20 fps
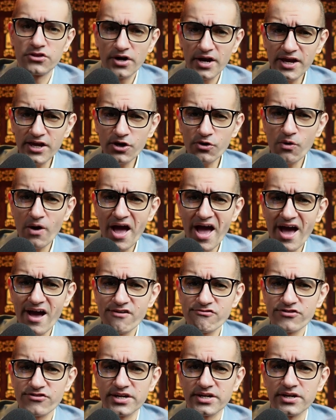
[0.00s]
you
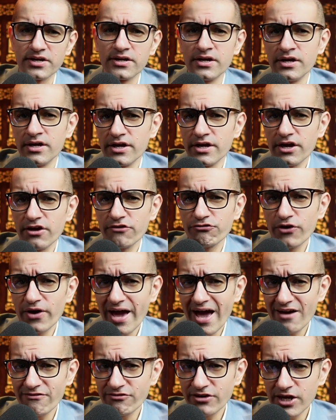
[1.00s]
have it. If you
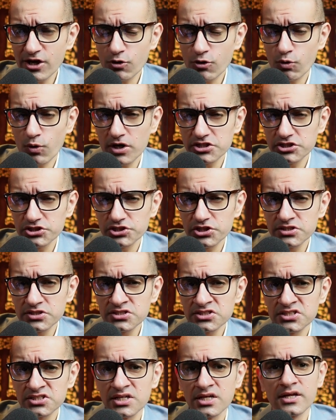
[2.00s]
have any
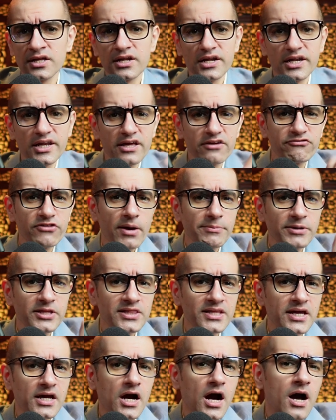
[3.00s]
questions, leave them in
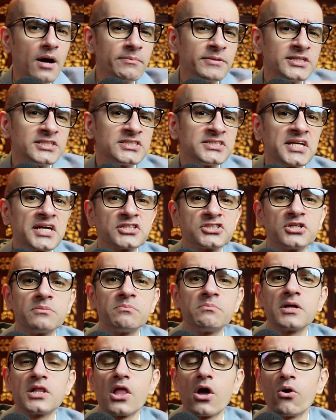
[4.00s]
the comment section
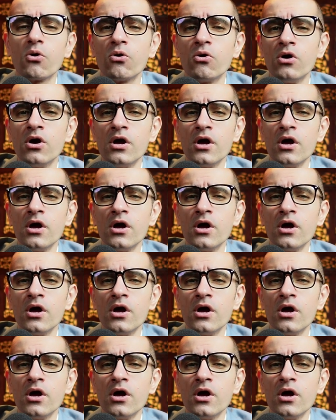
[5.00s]
below.